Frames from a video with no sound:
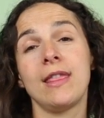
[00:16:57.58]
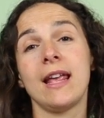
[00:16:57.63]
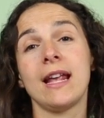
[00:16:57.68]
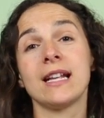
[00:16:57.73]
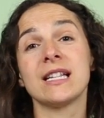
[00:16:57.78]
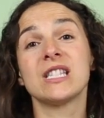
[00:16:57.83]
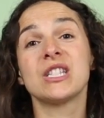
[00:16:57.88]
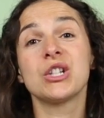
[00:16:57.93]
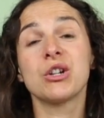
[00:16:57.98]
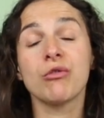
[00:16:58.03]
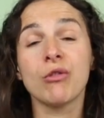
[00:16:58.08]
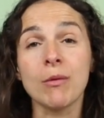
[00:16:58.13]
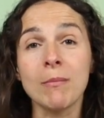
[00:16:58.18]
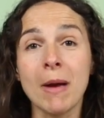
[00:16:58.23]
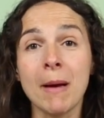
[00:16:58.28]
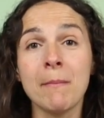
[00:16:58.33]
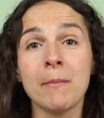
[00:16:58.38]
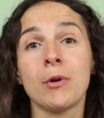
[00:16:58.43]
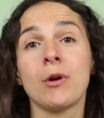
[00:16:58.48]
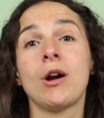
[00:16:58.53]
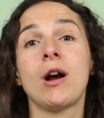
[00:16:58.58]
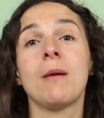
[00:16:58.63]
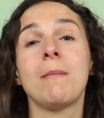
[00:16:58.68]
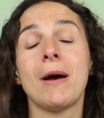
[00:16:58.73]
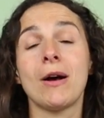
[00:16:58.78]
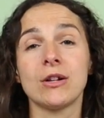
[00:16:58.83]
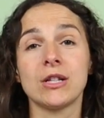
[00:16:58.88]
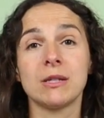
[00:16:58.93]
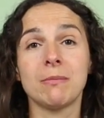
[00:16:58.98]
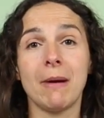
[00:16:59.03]
things to remember
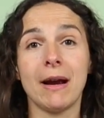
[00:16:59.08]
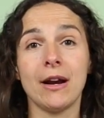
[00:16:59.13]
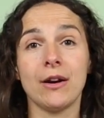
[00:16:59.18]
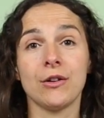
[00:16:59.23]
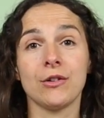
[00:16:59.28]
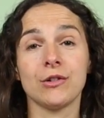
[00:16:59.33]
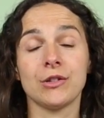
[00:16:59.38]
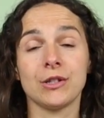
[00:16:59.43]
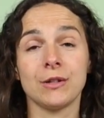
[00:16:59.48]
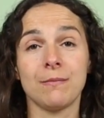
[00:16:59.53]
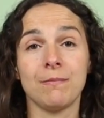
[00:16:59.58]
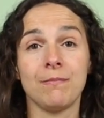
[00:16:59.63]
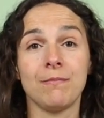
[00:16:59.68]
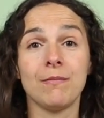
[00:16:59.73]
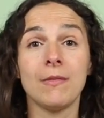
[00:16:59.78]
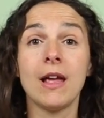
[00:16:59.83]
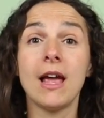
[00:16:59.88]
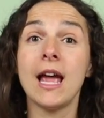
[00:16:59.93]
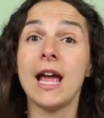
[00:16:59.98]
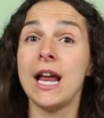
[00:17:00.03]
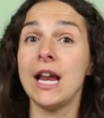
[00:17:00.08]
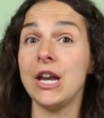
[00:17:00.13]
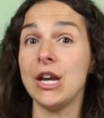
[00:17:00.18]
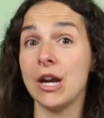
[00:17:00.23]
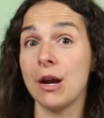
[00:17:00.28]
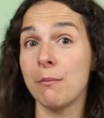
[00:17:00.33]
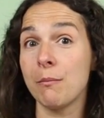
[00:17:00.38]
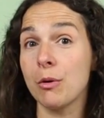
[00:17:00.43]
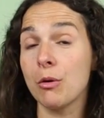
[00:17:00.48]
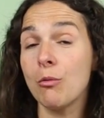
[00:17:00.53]
about spiders.
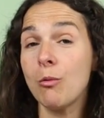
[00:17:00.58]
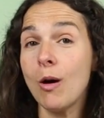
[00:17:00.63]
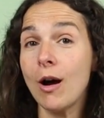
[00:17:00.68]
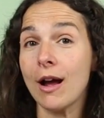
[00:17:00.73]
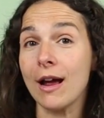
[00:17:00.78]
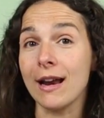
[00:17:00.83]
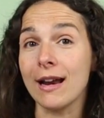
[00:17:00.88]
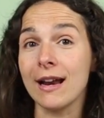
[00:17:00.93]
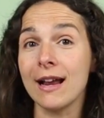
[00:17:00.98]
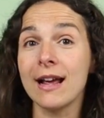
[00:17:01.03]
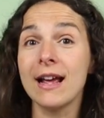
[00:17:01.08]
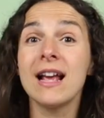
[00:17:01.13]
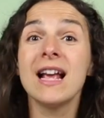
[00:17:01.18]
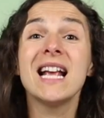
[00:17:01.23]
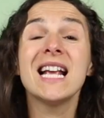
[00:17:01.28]
Number one,